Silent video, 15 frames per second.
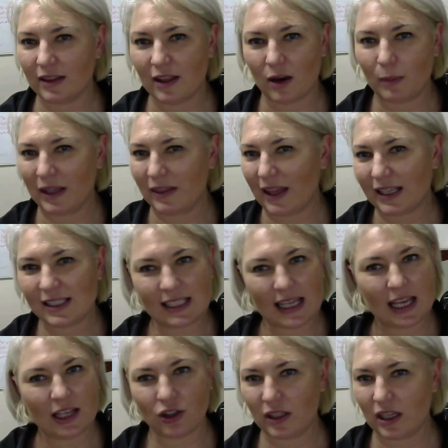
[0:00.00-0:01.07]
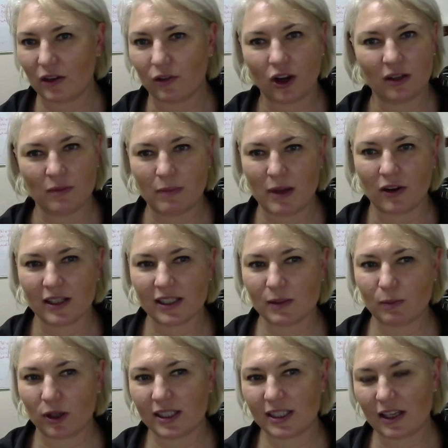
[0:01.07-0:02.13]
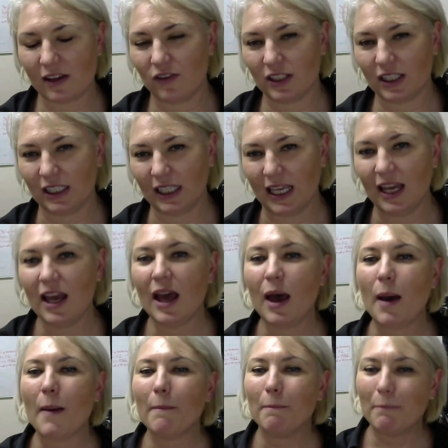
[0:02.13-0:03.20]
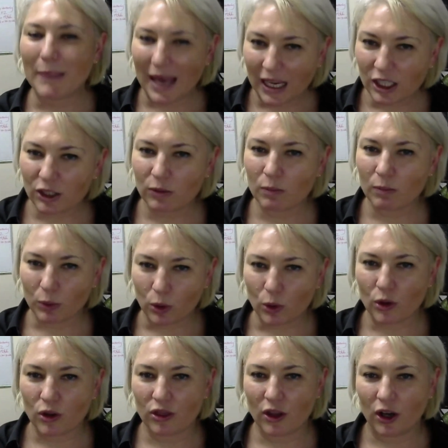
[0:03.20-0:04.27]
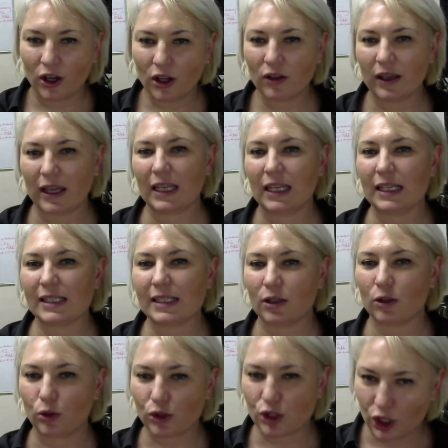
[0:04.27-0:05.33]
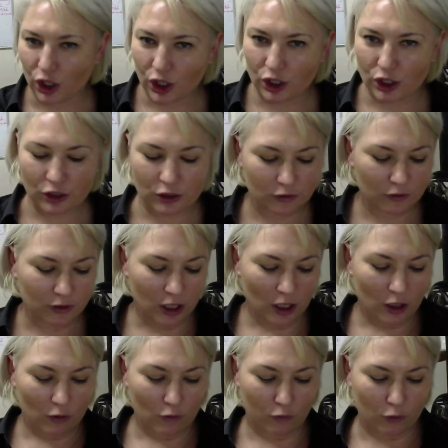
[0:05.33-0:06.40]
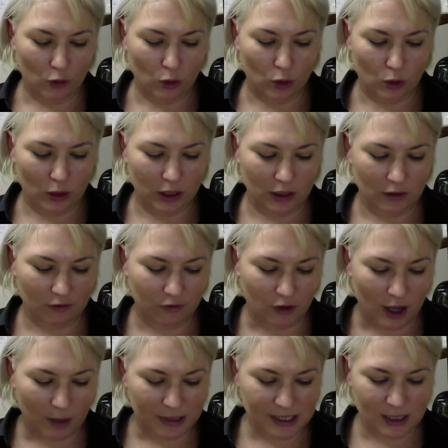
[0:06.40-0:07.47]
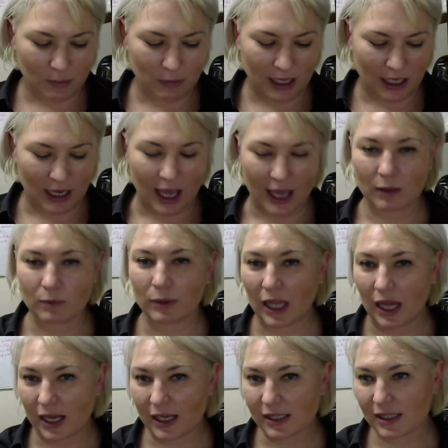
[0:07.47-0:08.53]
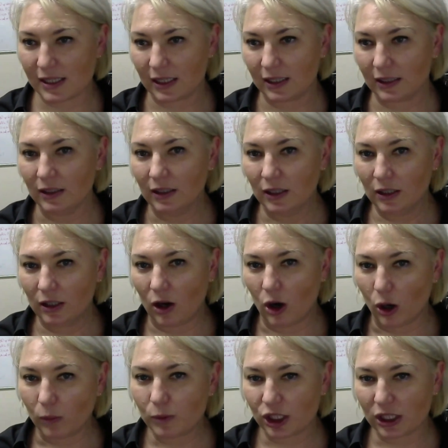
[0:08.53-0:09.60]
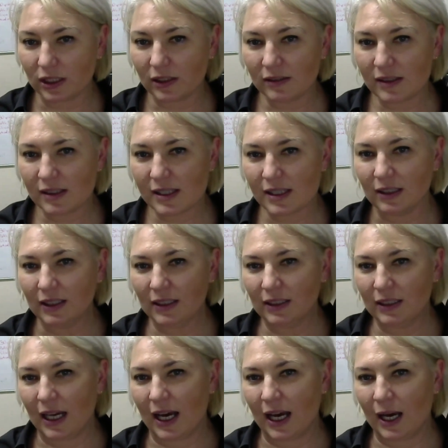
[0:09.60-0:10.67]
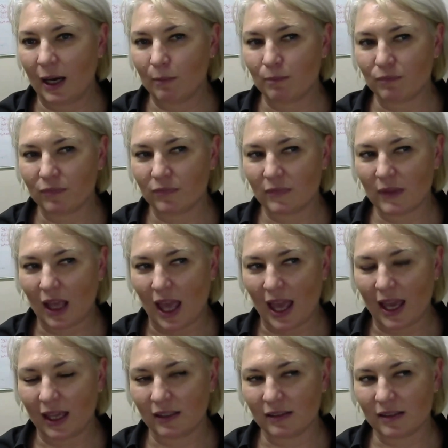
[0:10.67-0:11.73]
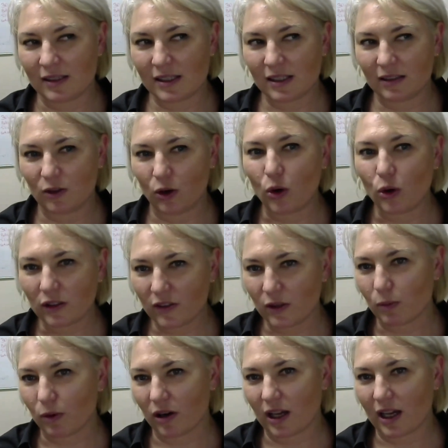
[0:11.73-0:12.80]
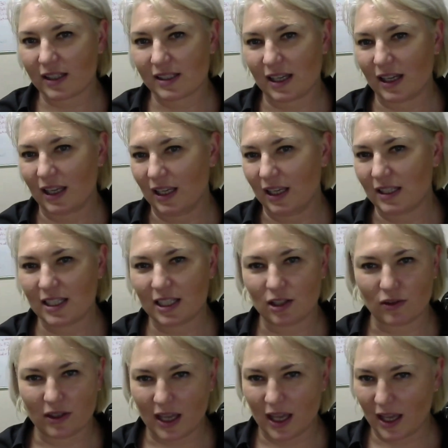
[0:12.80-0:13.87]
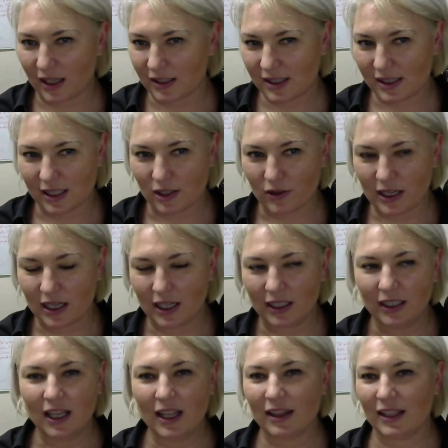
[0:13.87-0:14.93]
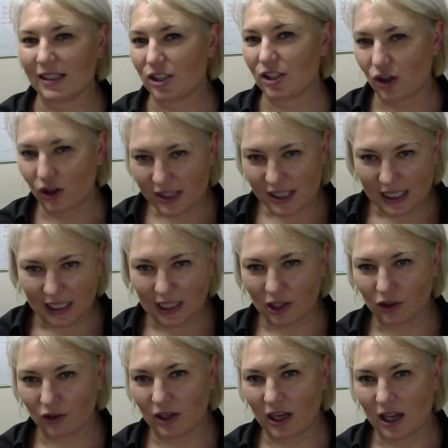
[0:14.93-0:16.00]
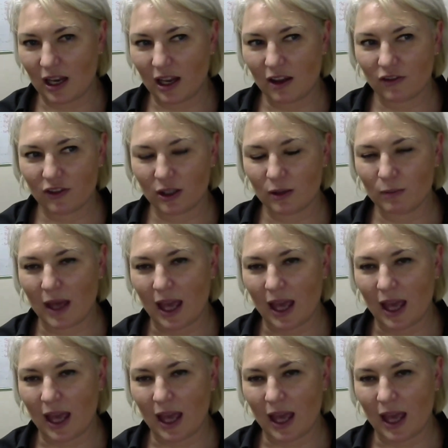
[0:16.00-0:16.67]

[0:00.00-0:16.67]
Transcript: I mean, they stand on their own merits, most definitely. Magnum board, though, it is an alternative for fibre cement and plaster options. And all of the products are interior, exterior. There's no silica in any of them.